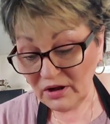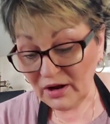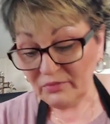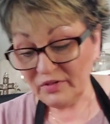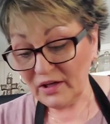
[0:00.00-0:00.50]
And
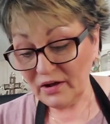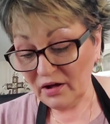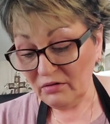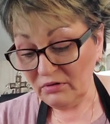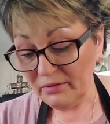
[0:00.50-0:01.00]
I was like,
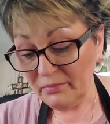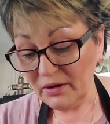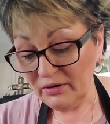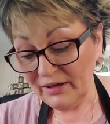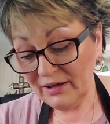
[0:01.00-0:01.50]
holy
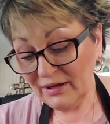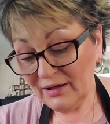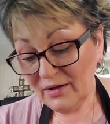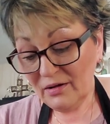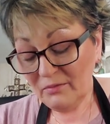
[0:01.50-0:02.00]
moly,
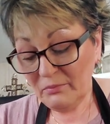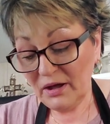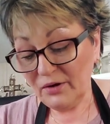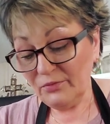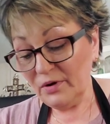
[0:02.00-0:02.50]

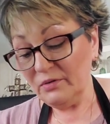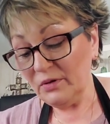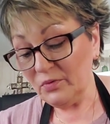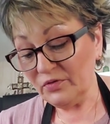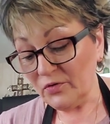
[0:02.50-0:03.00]

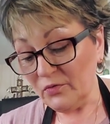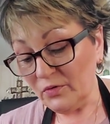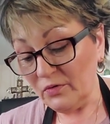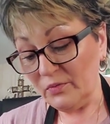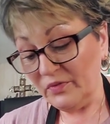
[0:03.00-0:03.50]
macaroni, what's
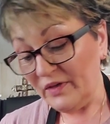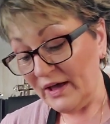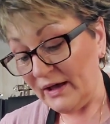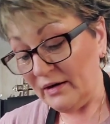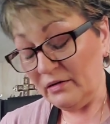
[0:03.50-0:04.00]
going on with
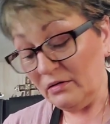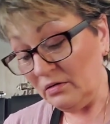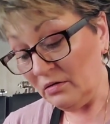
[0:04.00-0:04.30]
that?